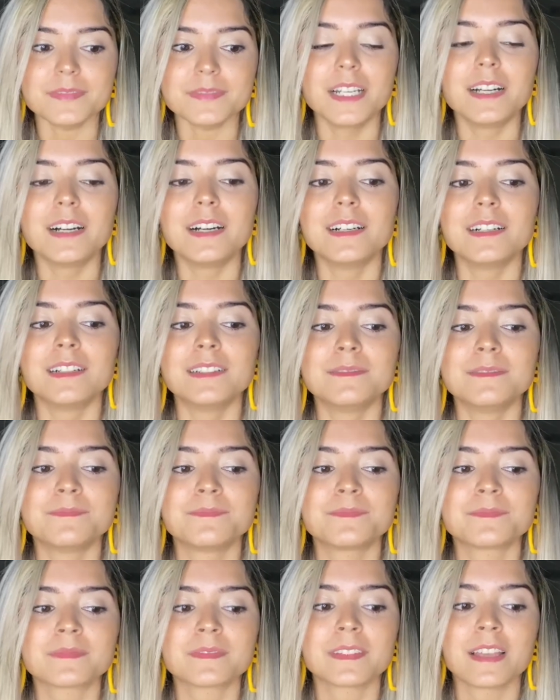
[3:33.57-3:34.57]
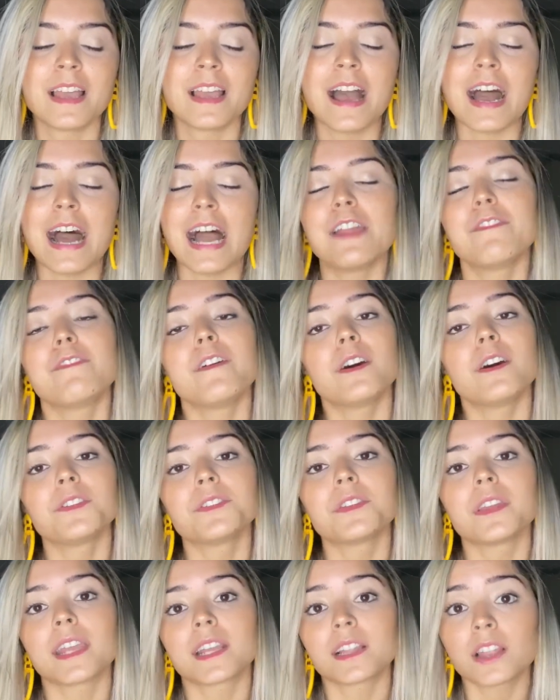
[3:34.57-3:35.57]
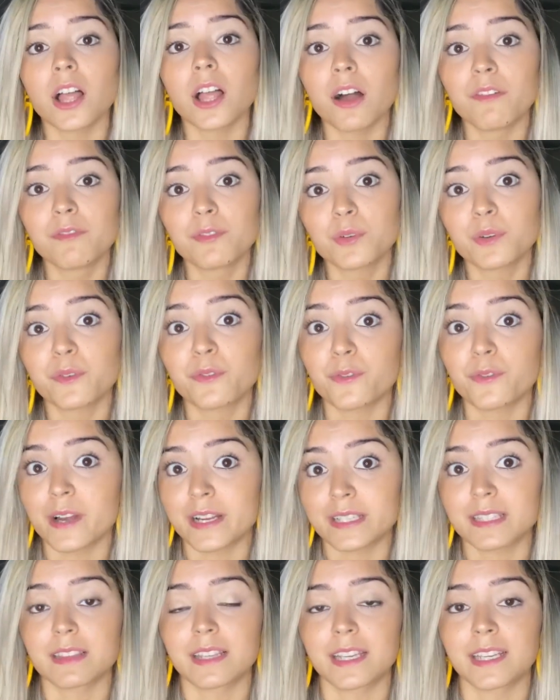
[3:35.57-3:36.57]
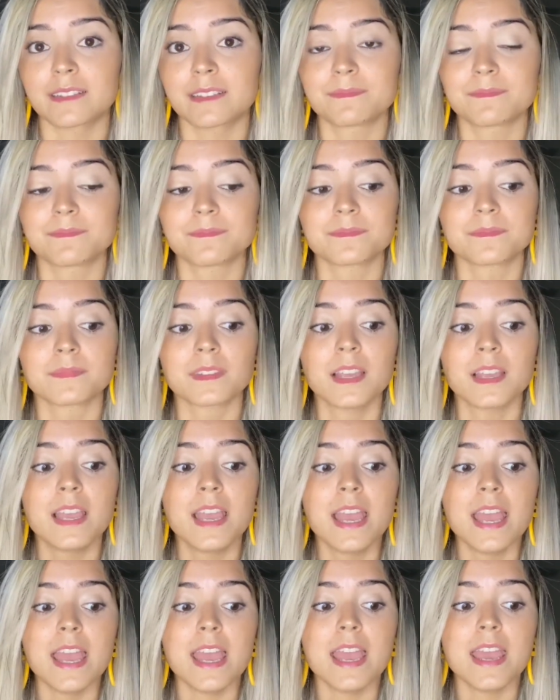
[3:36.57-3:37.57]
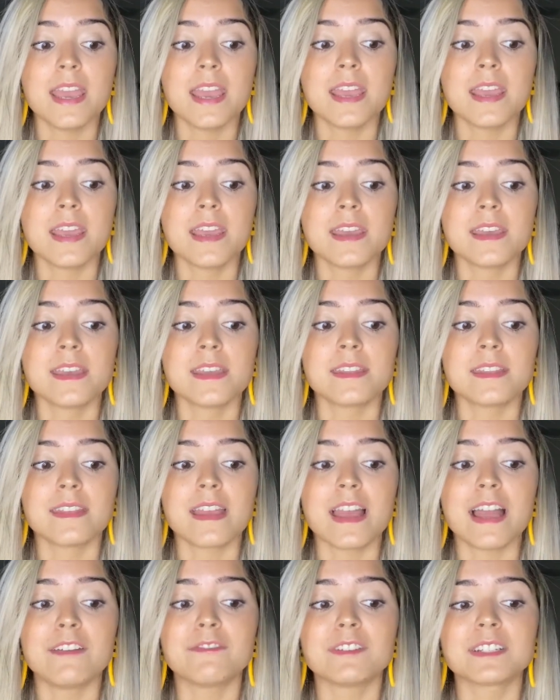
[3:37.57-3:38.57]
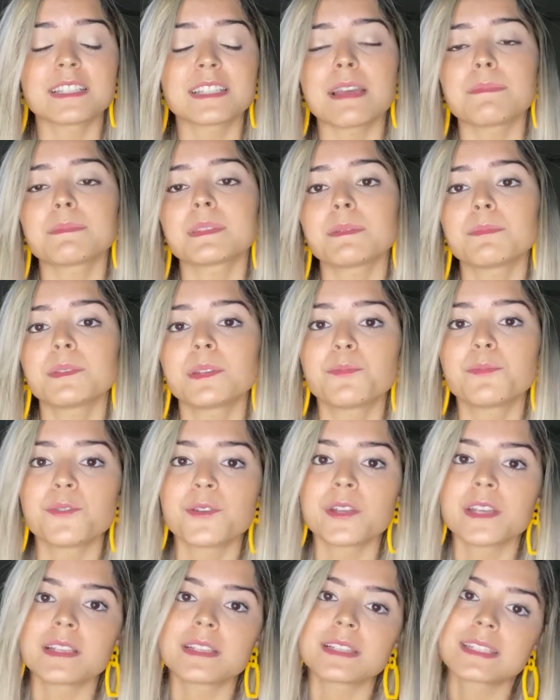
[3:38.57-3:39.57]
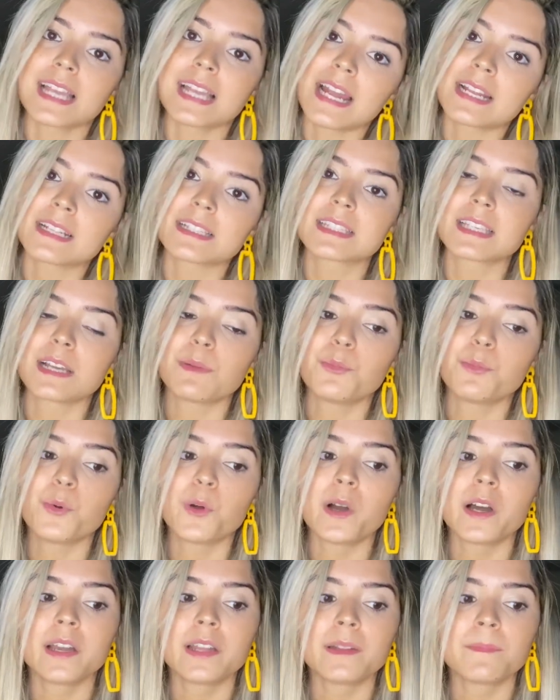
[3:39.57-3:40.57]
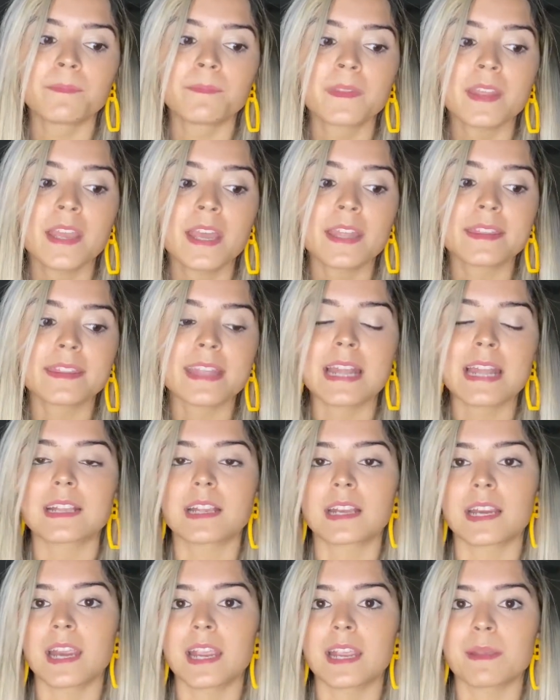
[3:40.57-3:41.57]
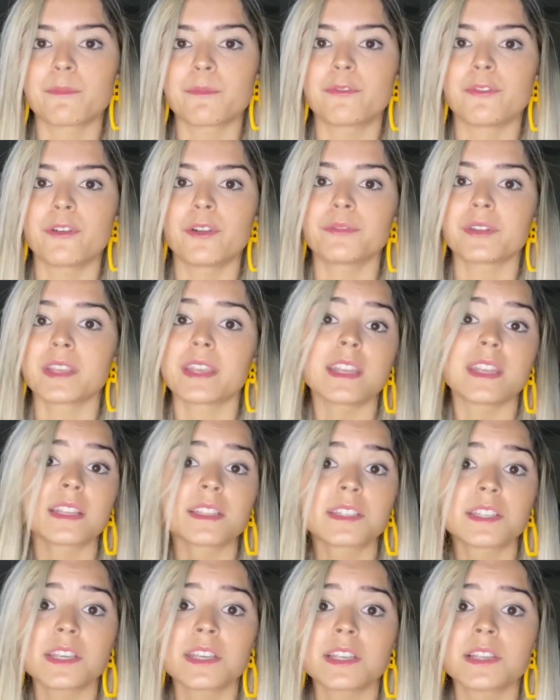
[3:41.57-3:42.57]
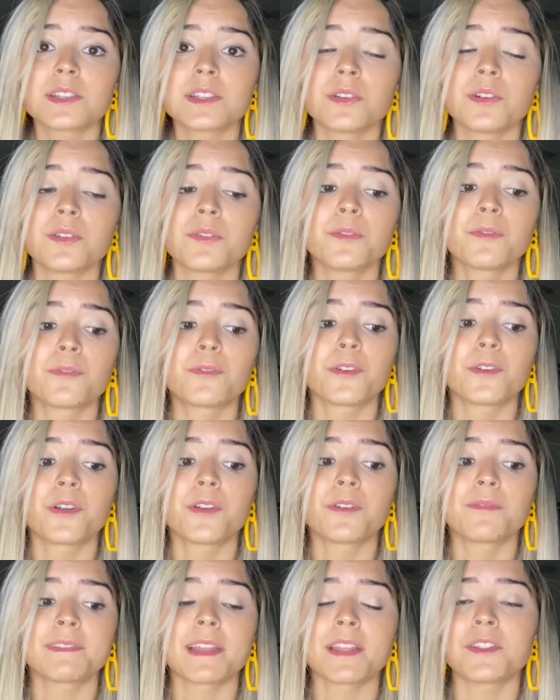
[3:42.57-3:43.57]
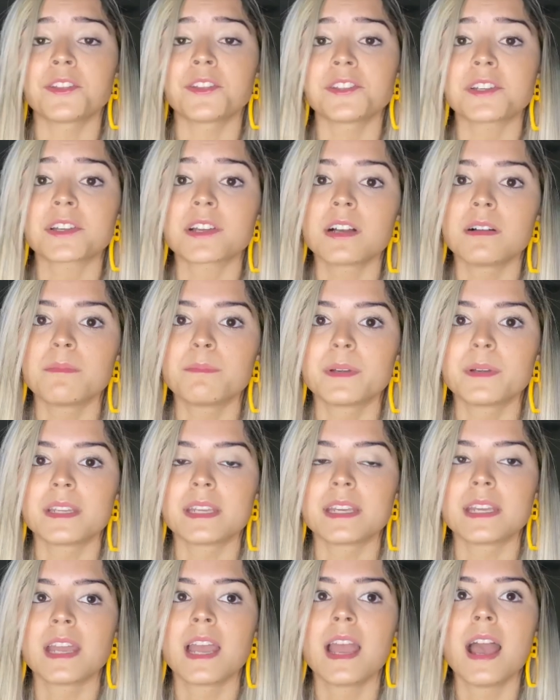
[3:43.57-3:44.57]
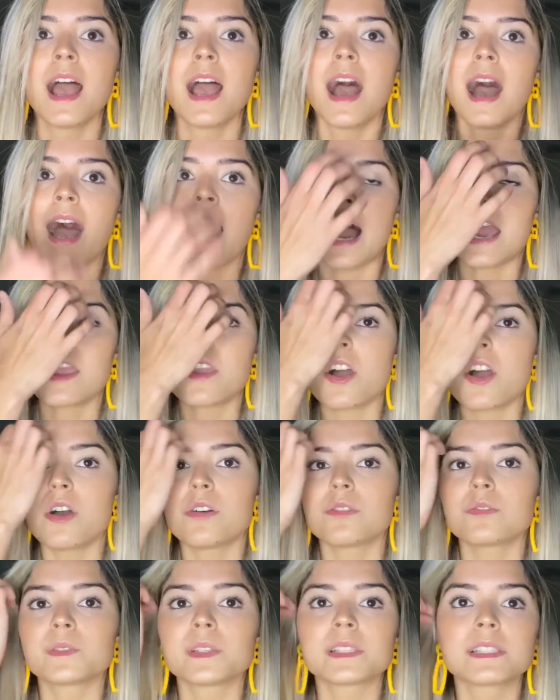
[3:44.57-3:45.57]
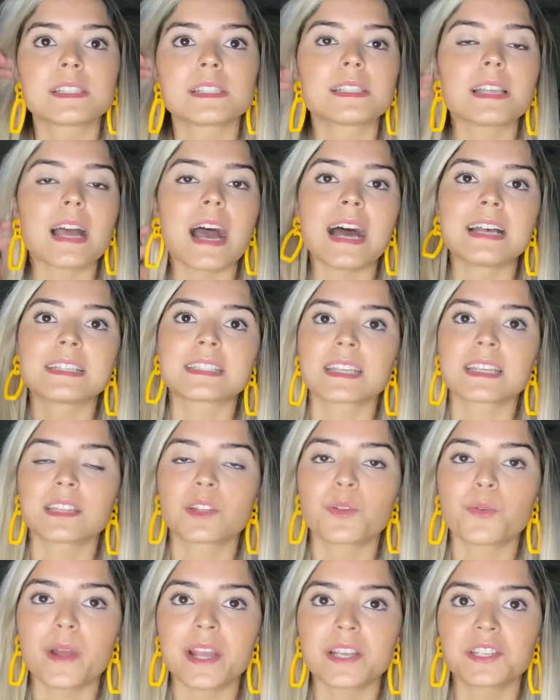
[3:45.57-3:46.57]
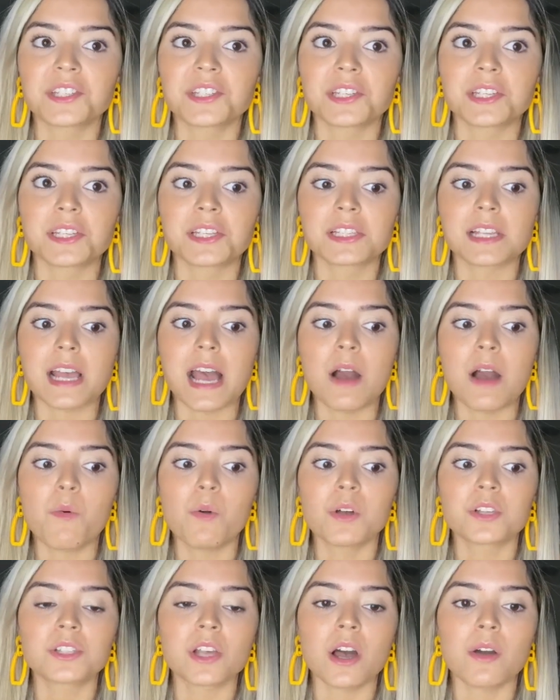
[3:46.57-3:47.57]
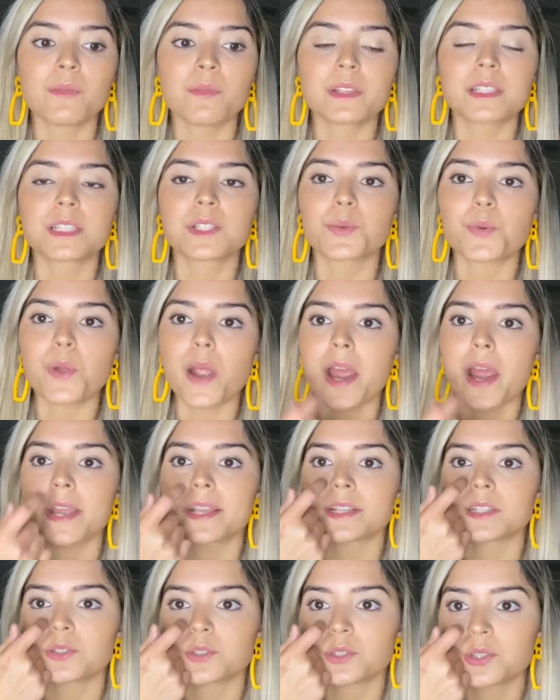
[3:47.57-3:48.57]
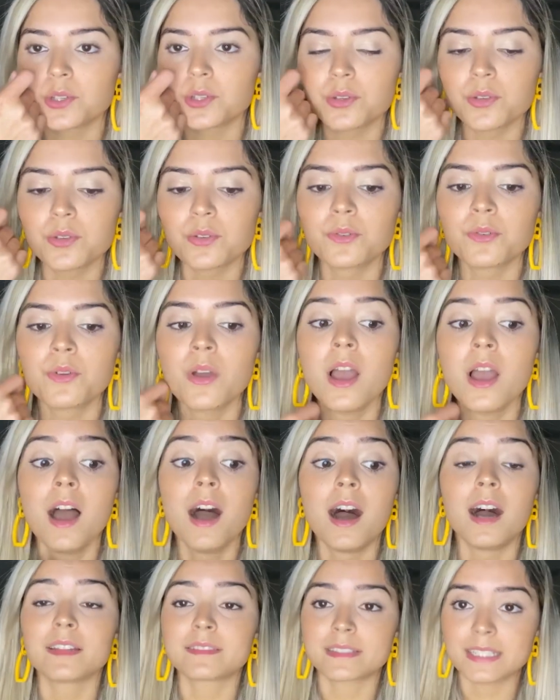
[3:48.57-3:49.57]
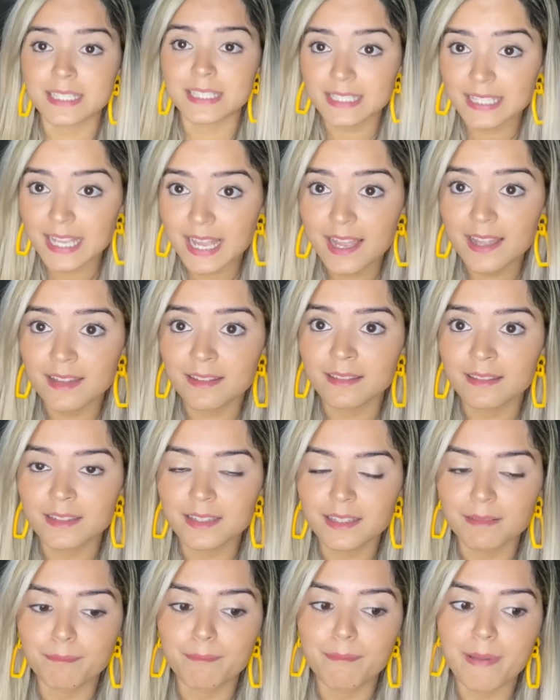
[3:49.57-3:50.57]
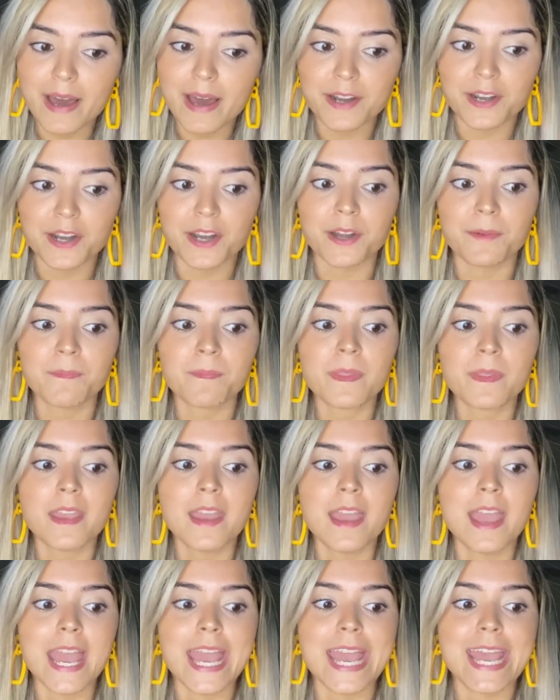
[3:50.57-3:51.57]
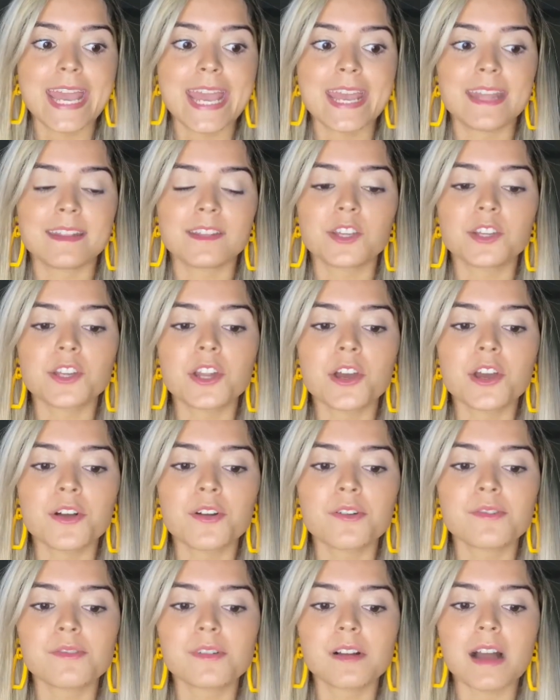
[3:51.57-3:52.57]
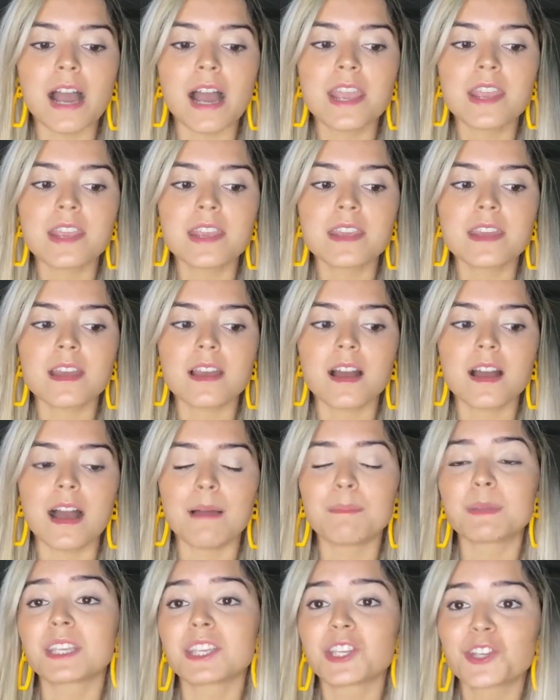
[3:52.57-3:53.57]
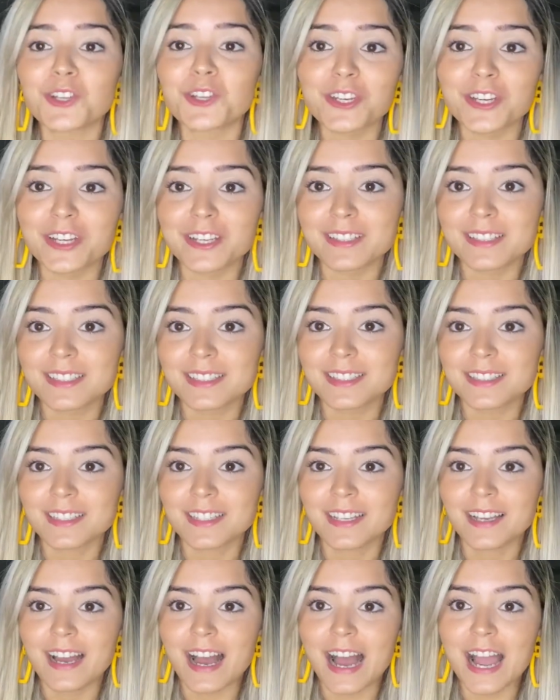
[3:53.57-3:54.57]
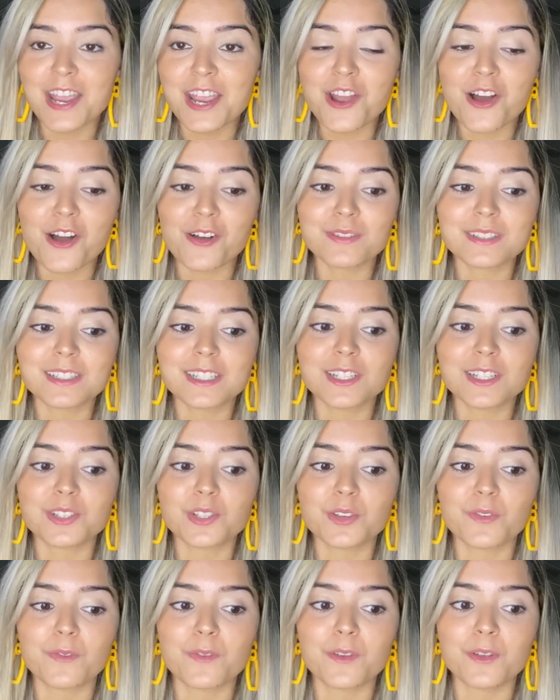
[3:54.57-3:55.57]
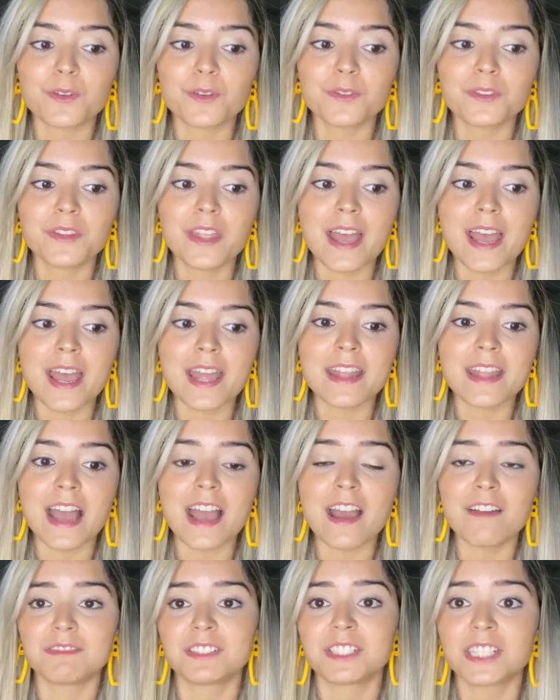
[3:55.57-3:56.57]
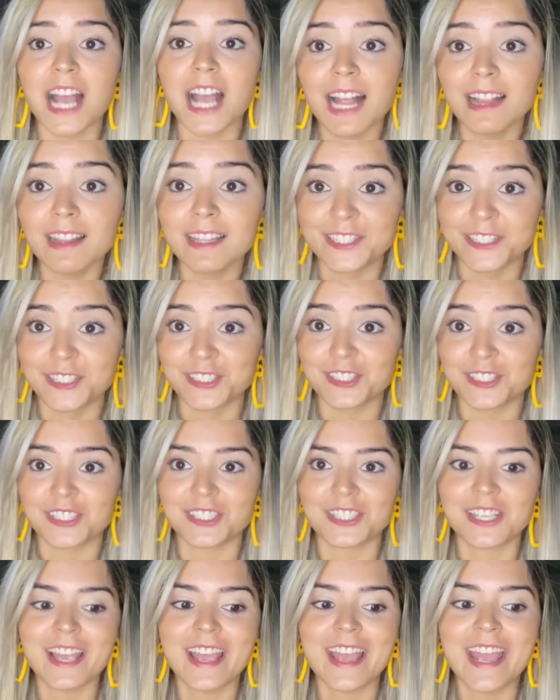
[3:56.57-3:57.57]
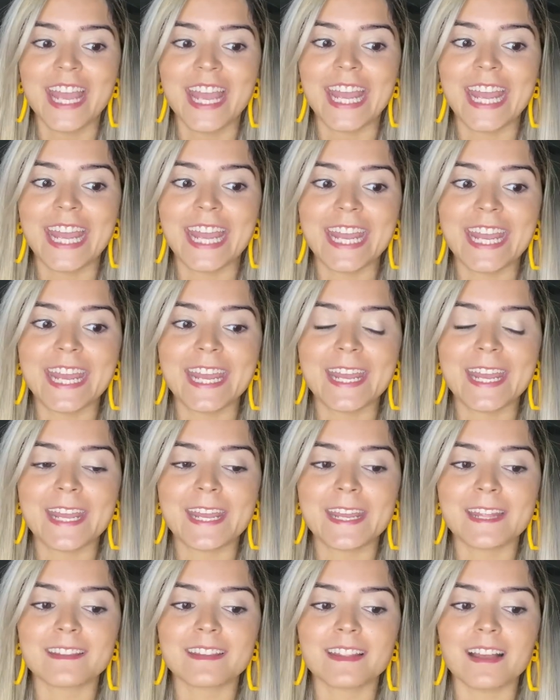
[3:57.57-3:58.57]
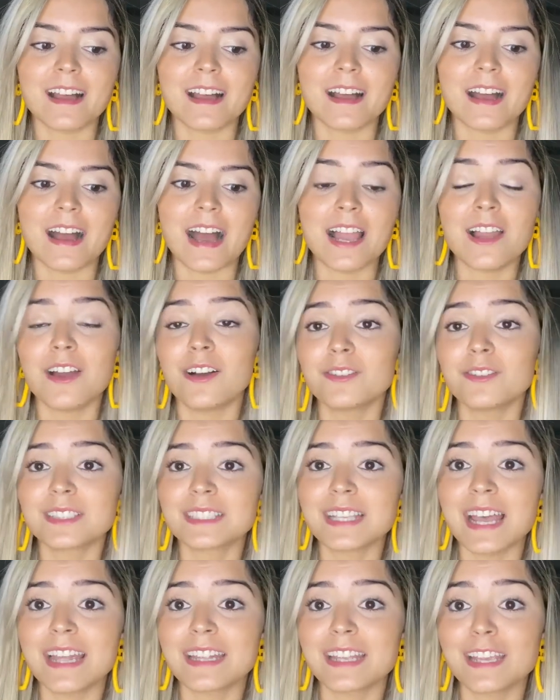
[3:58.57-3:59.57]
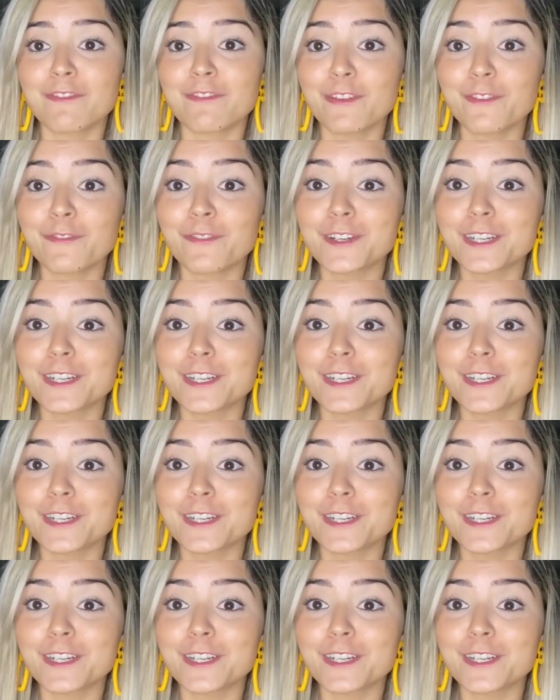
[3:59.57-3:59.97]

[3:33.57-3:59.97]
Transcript: Um, I fell in love with wrestling. And every time WWE signed someone that came from the indies or from another company, I always asked questions. I was always trying to understand better. And you know, I, I'm curious. I always need to feel that I have challenge. And I always said, even for